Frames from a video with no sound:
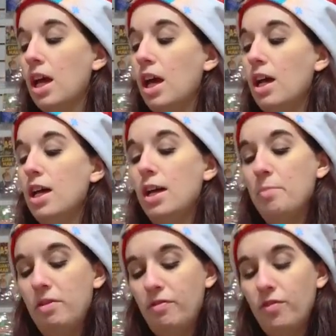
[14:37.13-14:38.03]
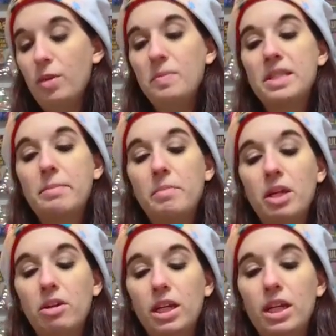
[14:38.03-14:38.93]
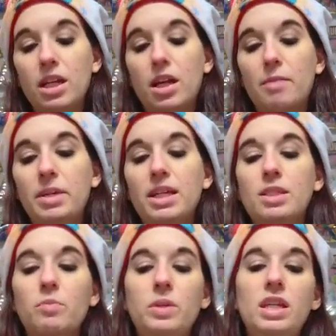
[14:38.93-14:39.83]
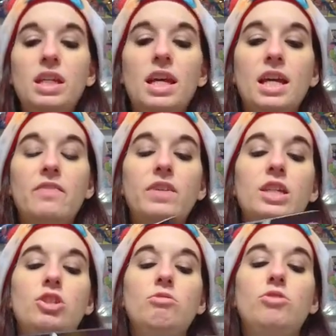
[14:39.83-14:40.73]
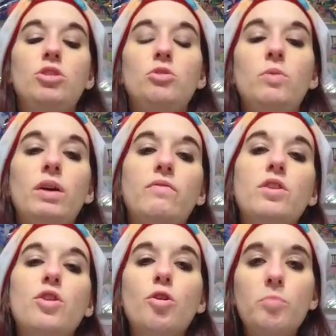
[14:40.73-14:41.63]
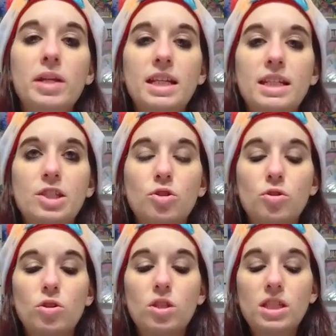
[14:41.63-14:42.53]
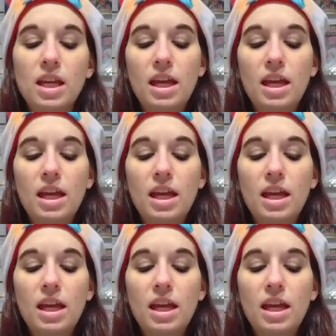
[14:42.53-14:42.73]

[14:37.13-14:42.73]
Um, from Sumerian Comics, we have issue two of Nobody's Girls,